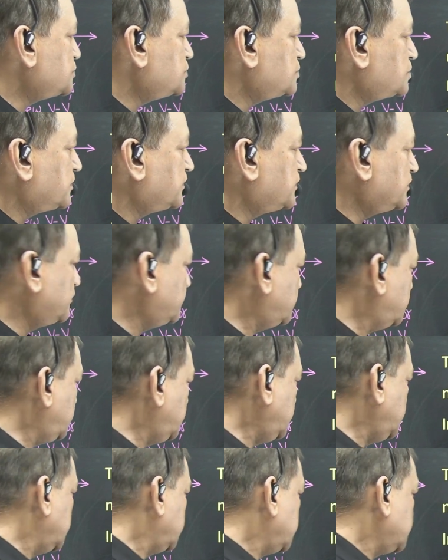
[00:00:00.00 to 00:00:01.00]
of the world
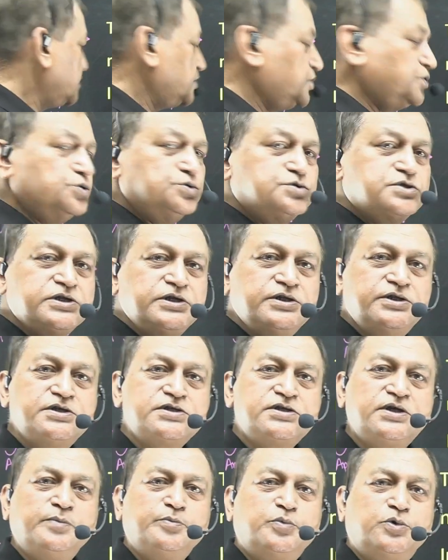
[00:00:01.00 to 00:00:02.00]
using this
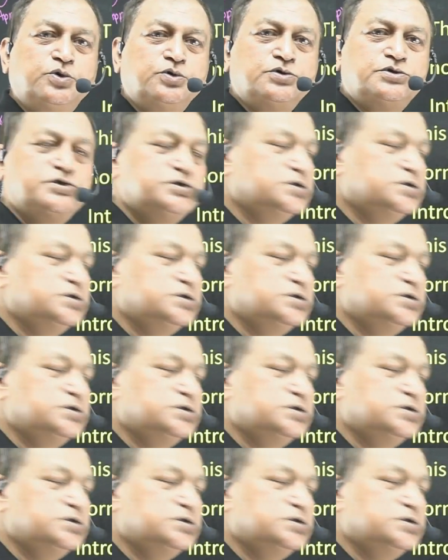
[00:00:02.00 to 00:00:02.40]
approach.